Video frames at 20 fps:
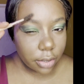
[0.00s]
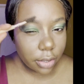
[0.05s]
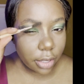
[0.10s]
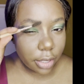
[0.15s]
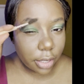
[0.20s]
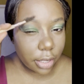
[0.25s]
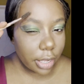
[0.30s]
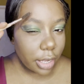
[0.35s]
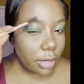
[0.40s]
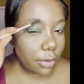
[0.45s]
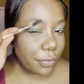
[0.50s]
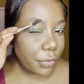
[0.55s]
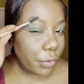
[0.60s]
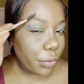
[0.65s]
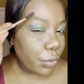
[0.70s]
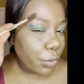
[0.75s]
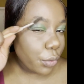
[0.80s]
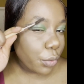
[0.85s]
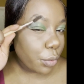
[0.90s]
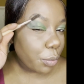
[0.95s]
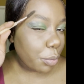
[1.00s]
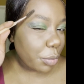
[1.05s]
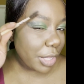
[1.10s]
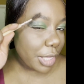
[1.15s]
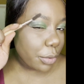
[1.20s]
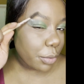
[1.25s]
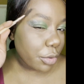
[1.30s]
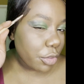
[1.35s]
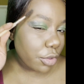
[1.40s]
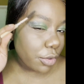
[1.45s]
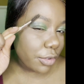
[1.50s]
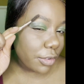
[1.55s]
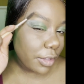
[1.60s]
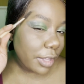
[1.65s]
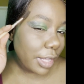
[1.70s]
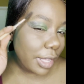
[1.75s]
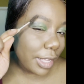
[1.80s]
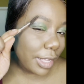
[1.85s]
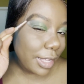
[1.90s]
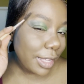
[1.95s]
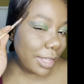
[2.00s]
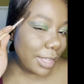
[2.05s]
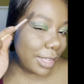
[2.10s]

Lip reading: a kind of a cool Beetlejuice look.